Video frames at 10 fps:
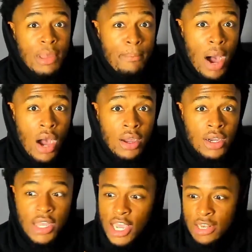the
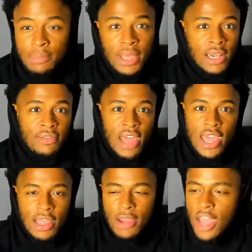manga in the middle of
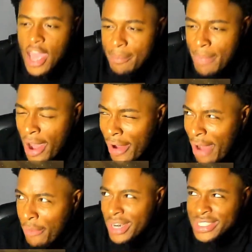like my I
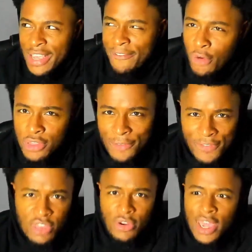want to say fourth or
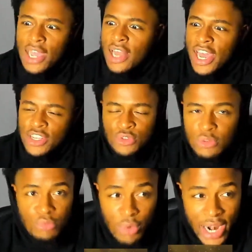fifth grade
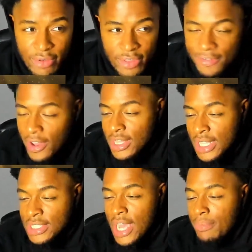classroom, whatever the fuck.
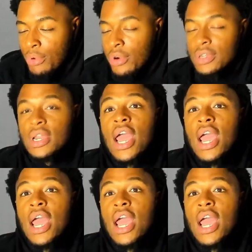That's not important.